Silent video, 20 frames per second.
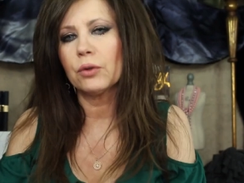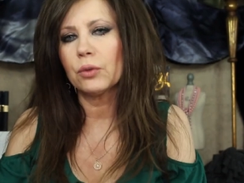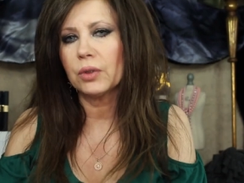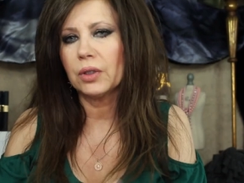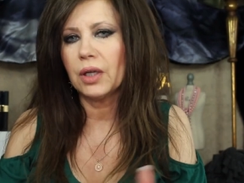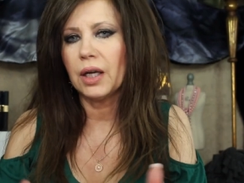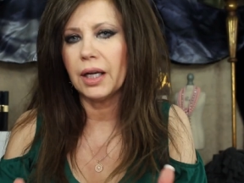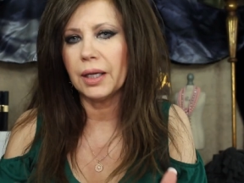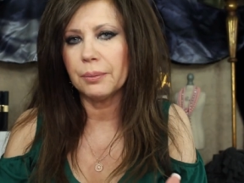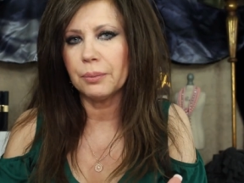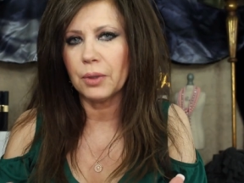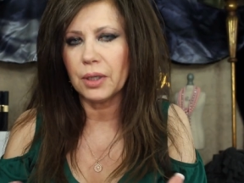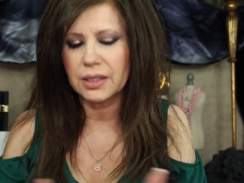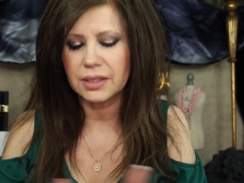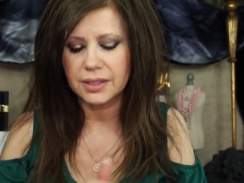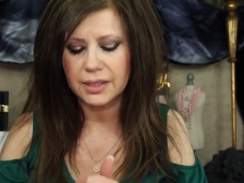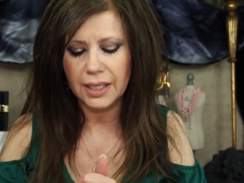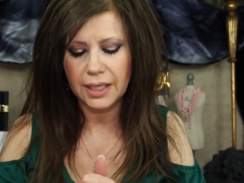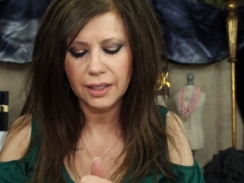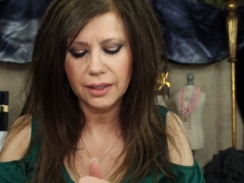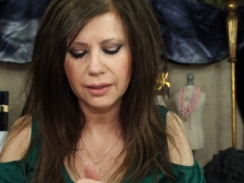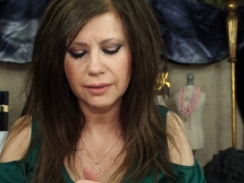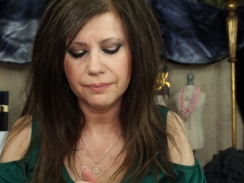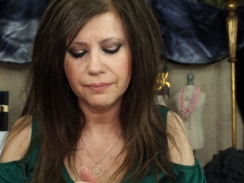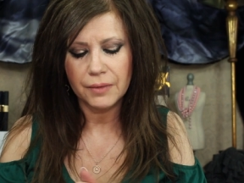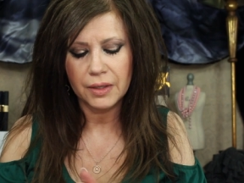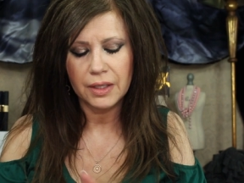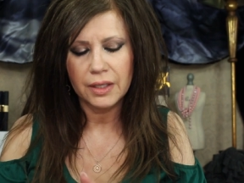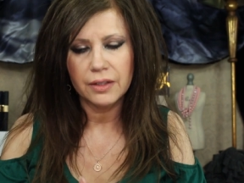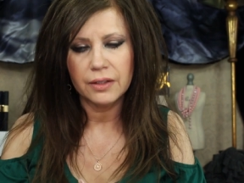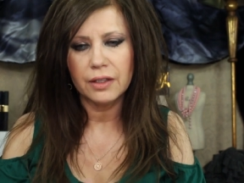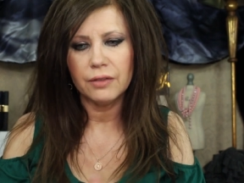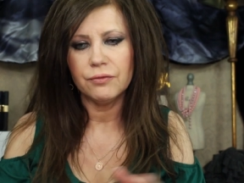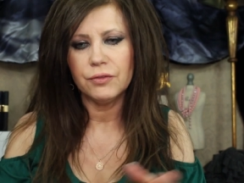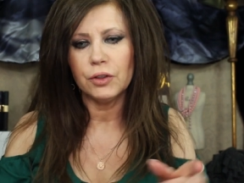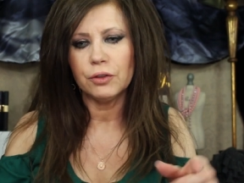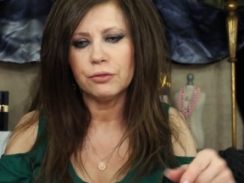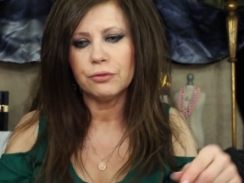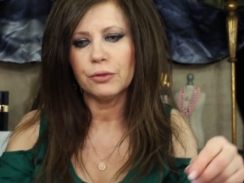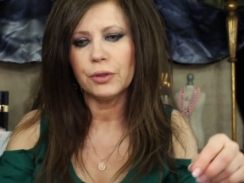a real high price tag, then
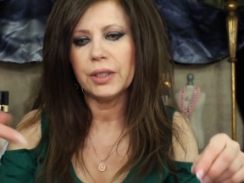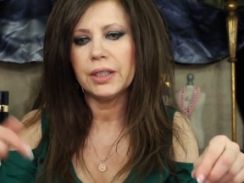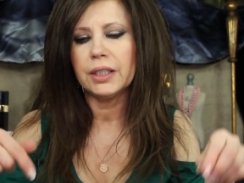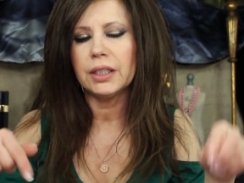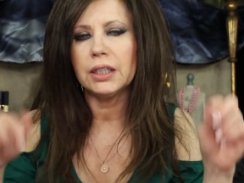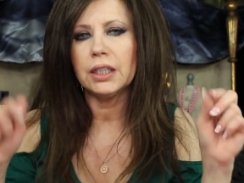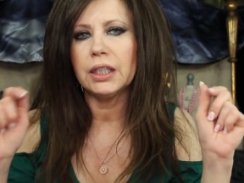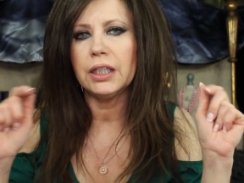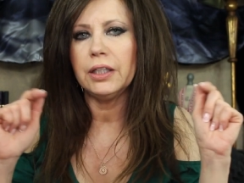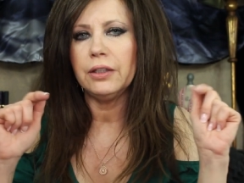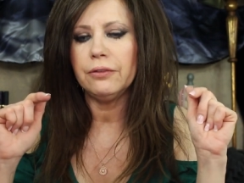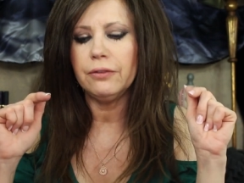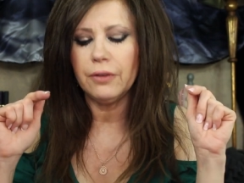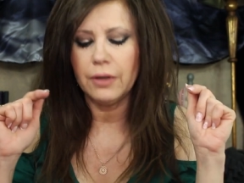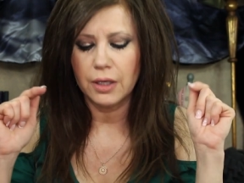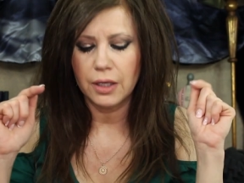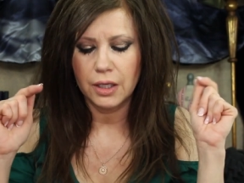feel free to leave,